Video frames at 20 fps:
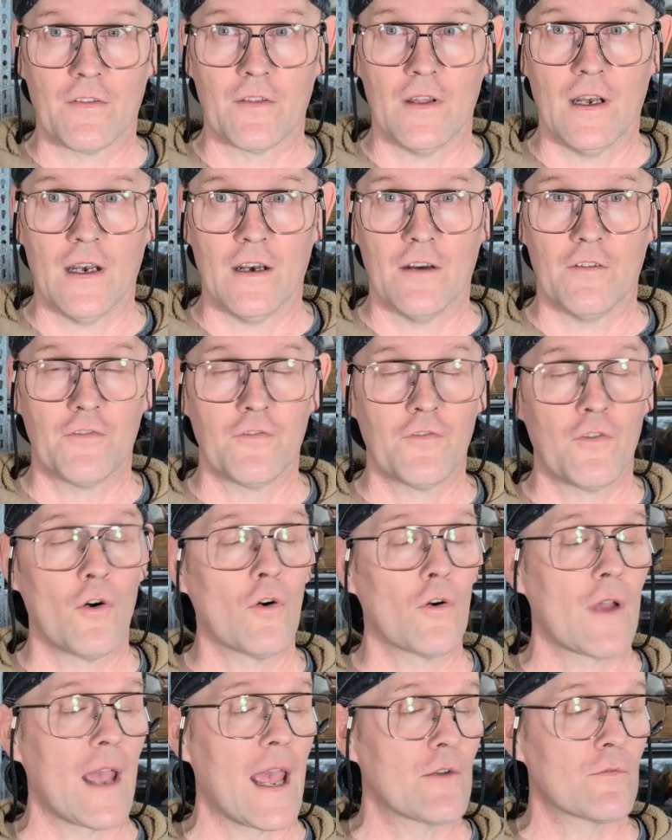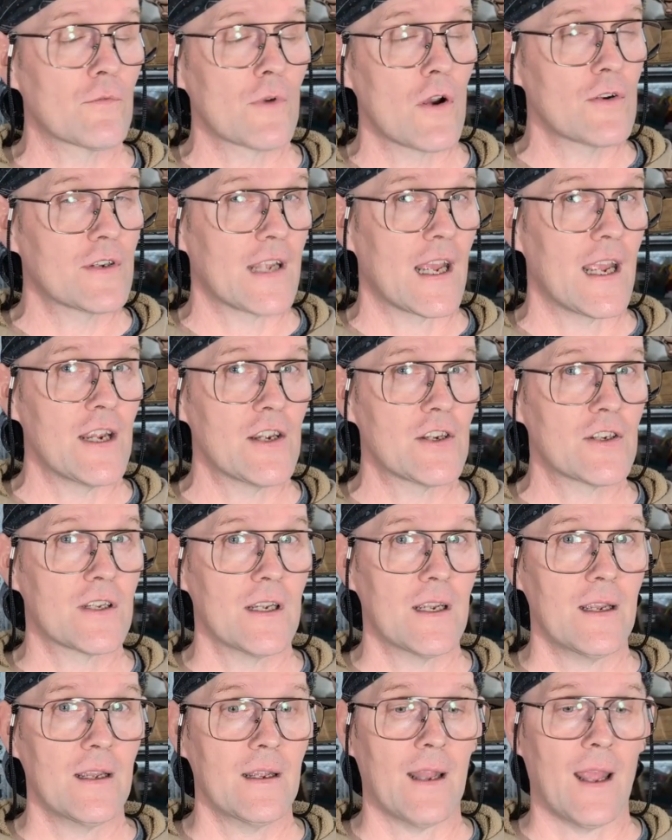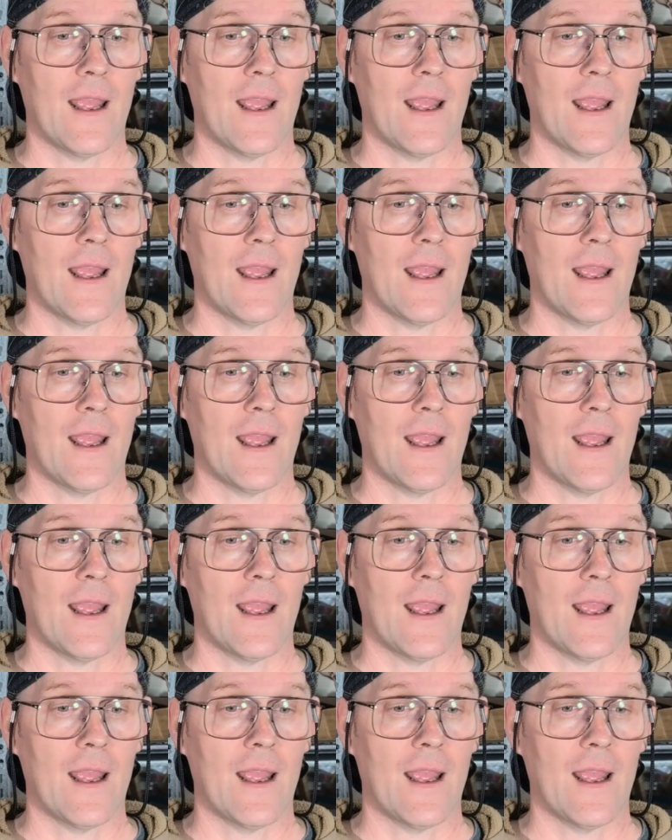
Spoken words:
a full head rotation,